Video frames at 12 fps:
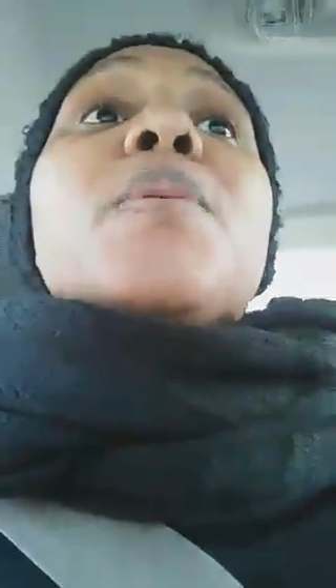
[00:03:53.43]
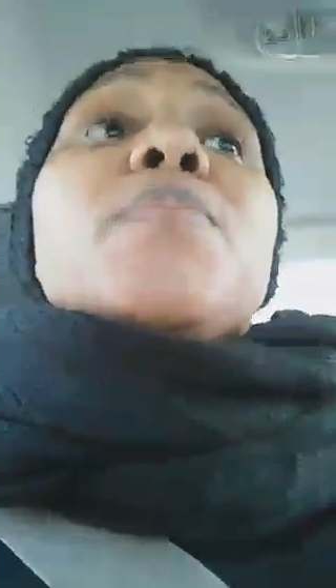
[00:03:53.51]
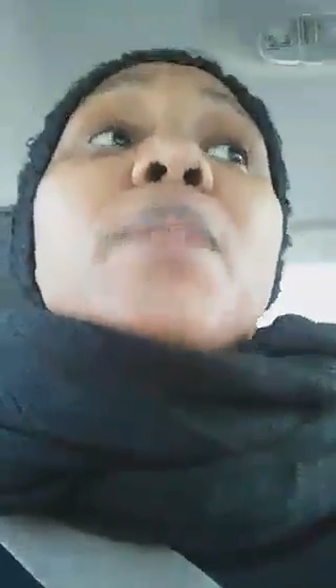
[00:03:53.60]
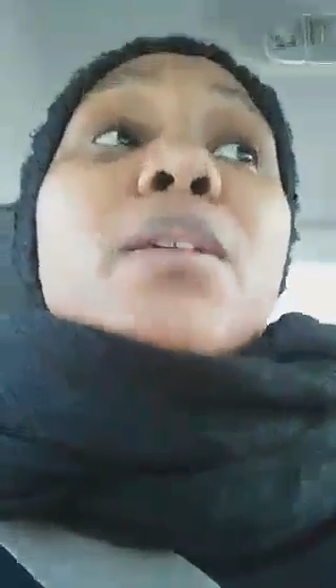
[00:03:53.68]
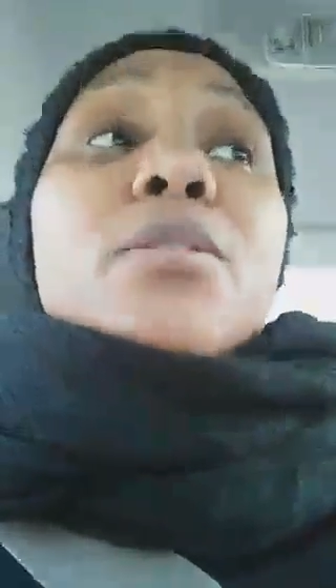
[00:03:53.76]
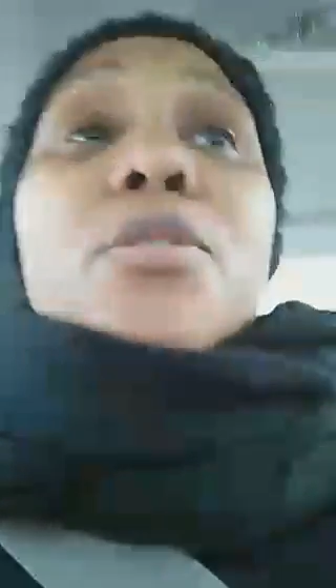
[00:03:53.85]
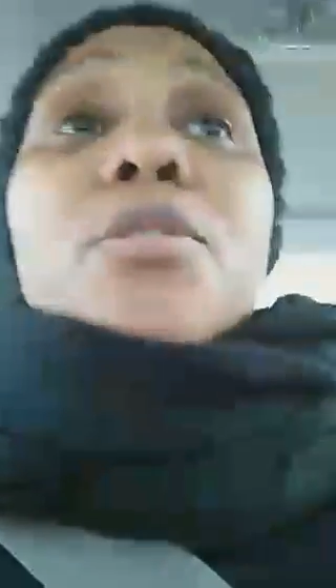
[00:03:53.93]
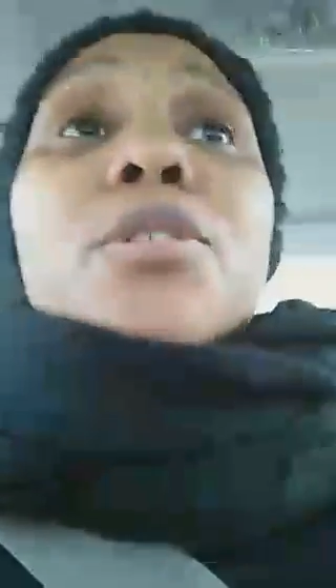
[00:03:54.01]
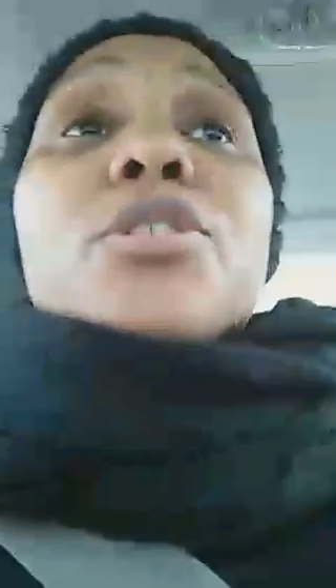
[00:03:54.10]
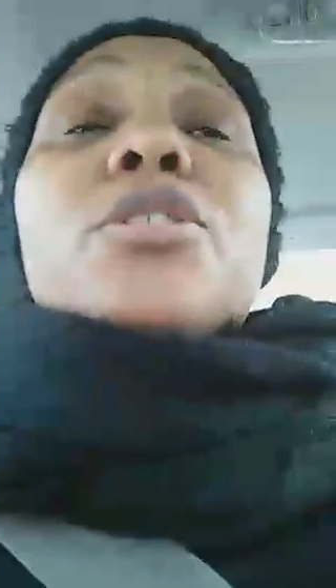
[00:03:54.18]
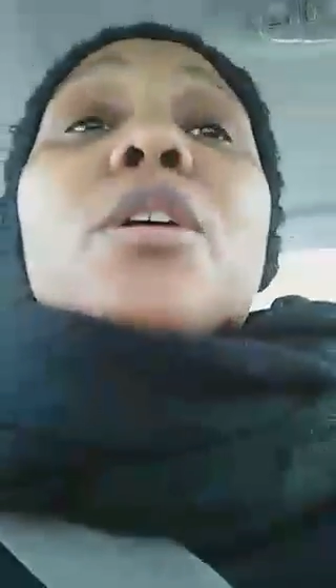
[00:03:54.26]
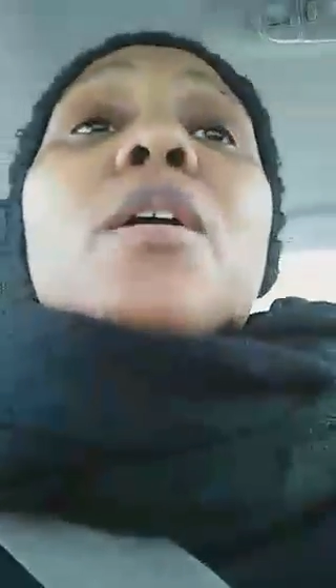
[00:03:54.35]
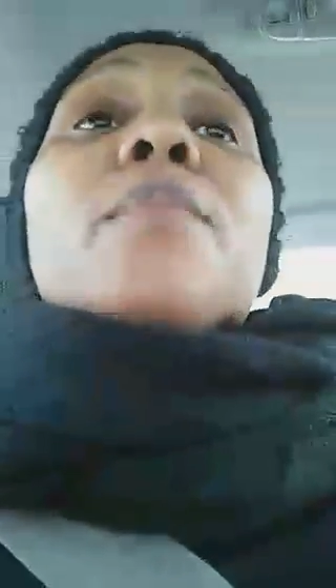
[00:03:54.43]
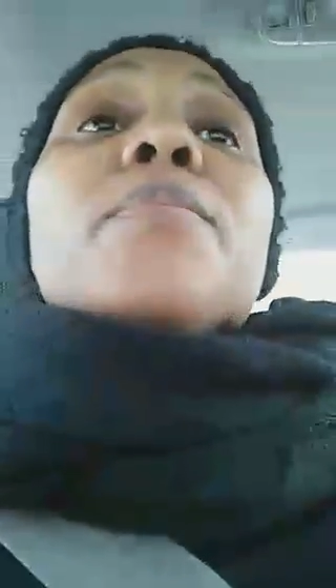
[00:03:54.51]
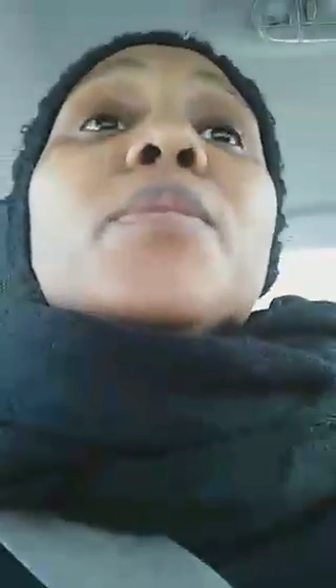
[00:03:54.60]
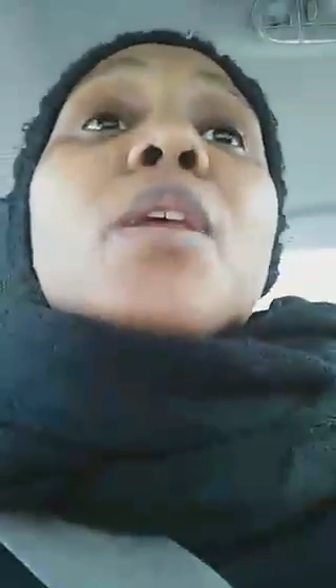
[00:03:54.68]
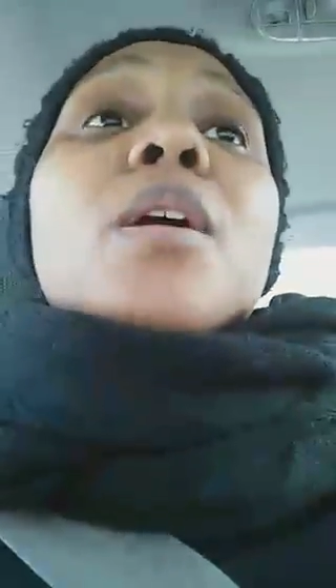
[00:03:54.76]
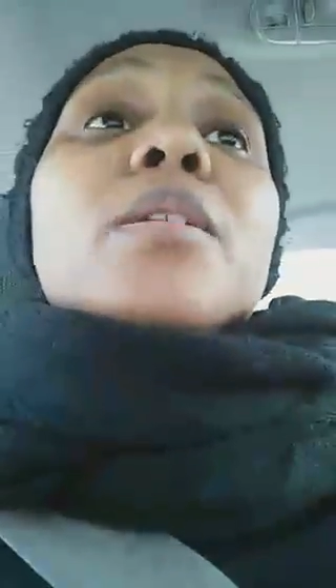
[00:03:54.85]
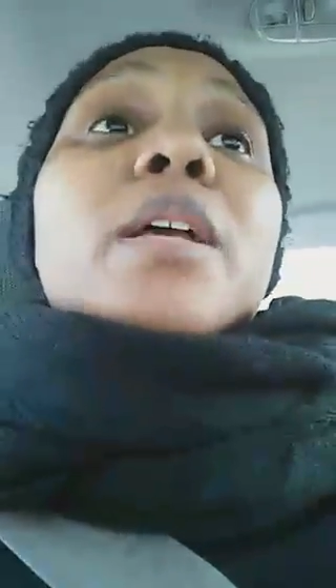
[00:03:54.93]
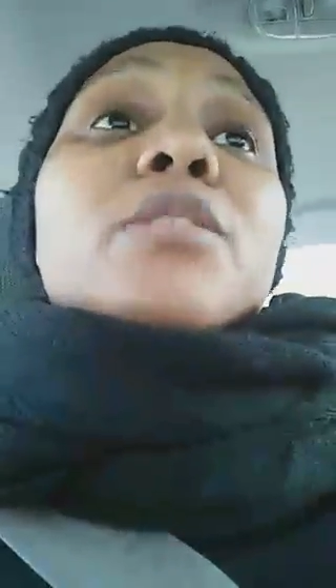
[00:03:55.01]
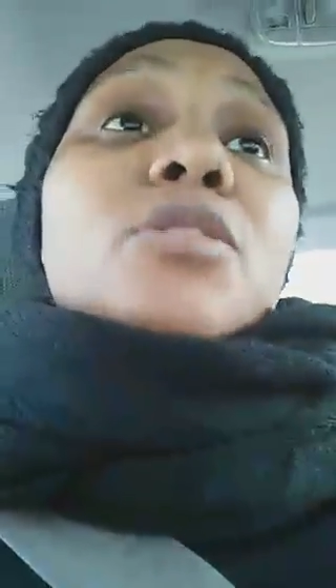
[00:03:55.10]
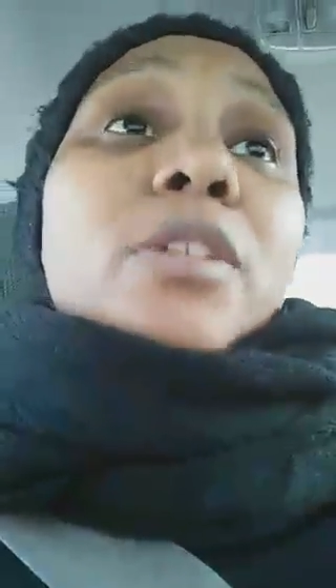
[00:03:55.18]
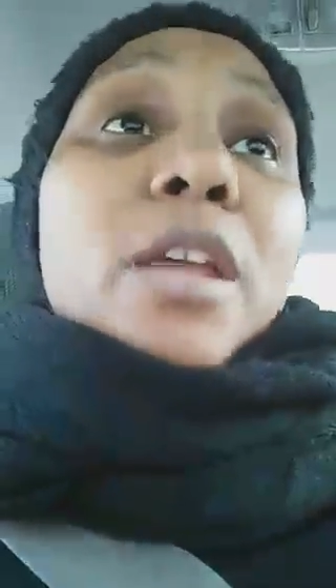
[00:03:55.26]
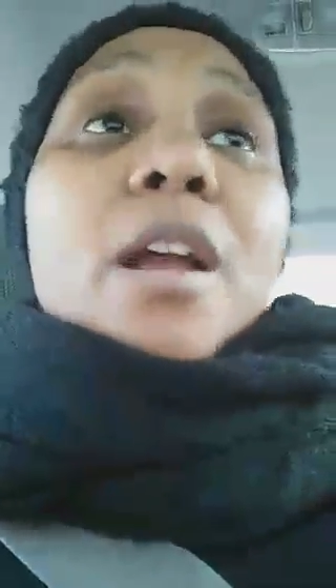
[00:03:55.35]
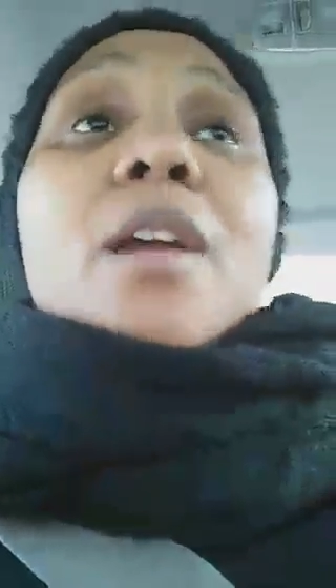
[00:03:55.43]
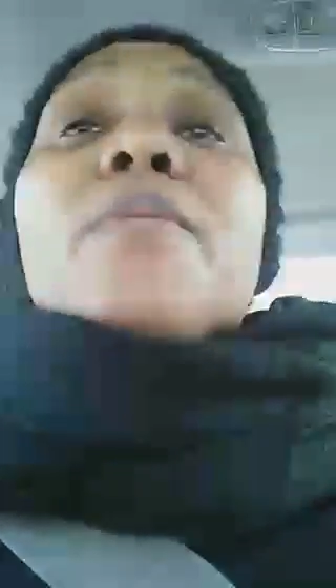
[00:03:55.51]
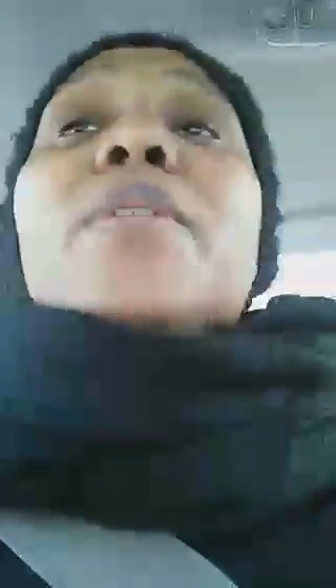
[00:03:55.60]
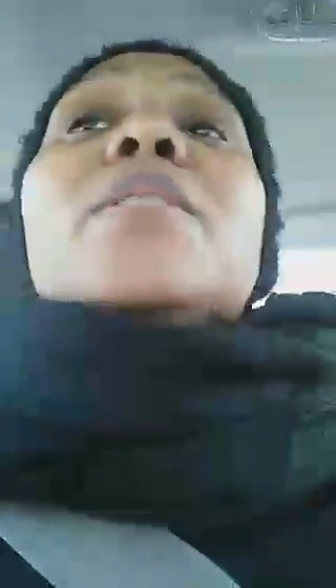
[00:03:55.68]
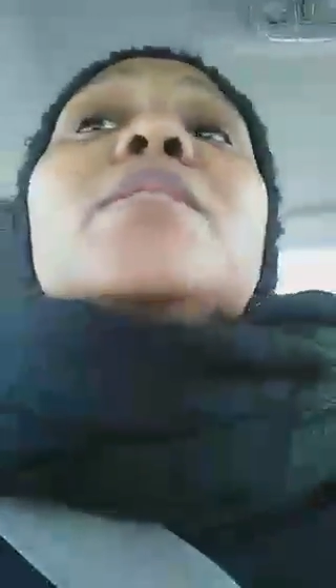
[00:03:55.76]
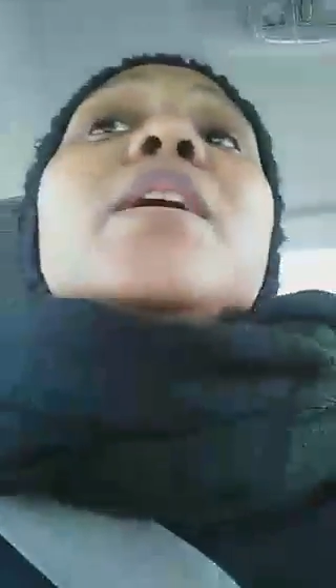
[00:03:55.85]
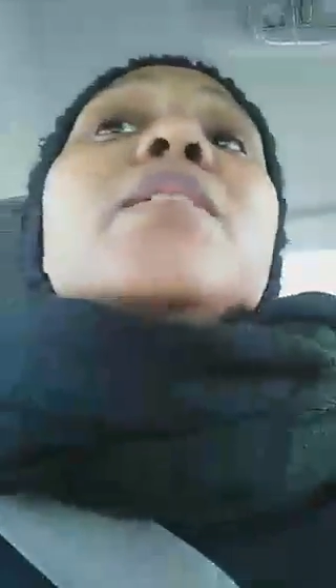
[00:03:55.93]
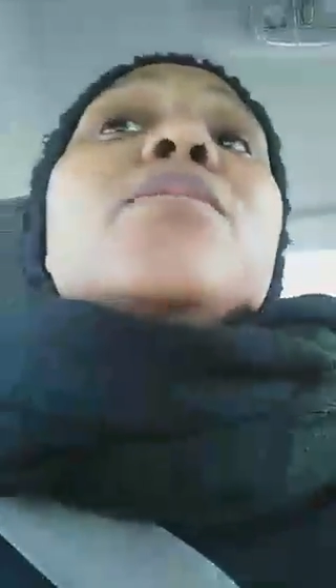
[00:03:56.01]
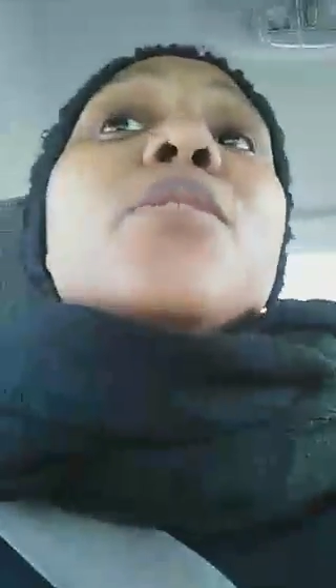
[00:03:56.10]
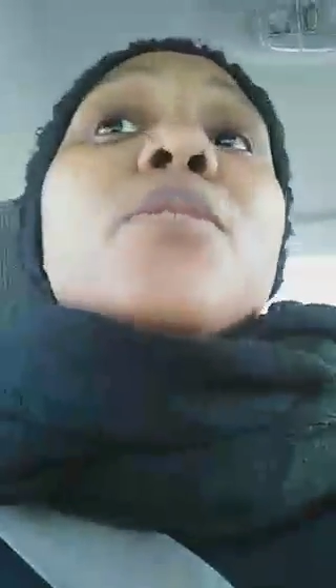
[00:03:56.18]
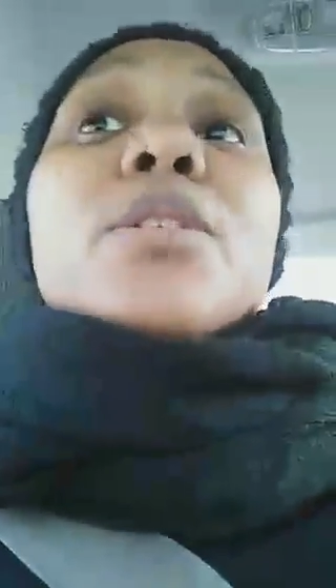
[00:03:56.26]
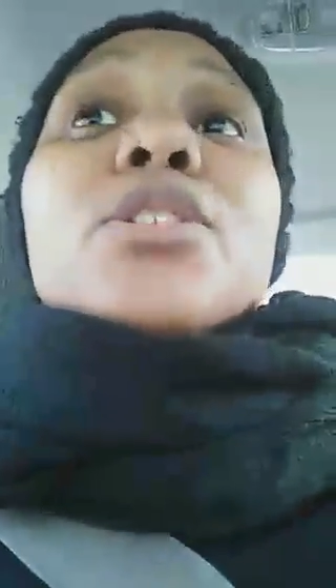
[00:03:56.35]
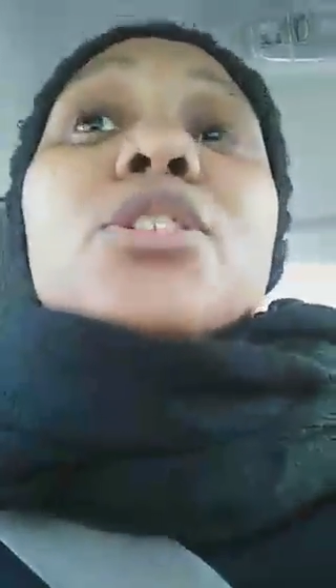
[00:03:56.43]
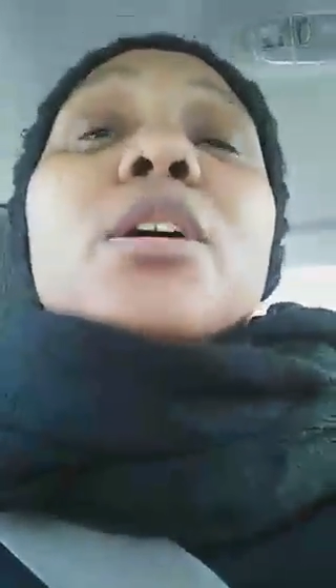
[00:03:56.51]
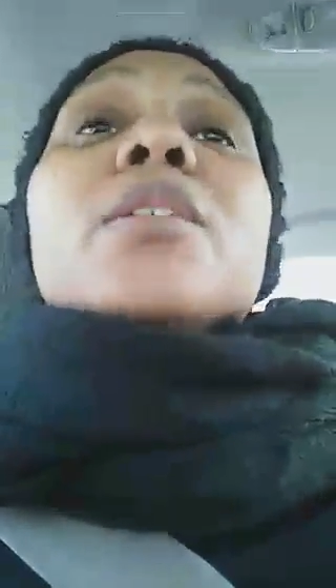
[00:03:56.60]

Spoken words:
people that nourished, that took care of us, that nourished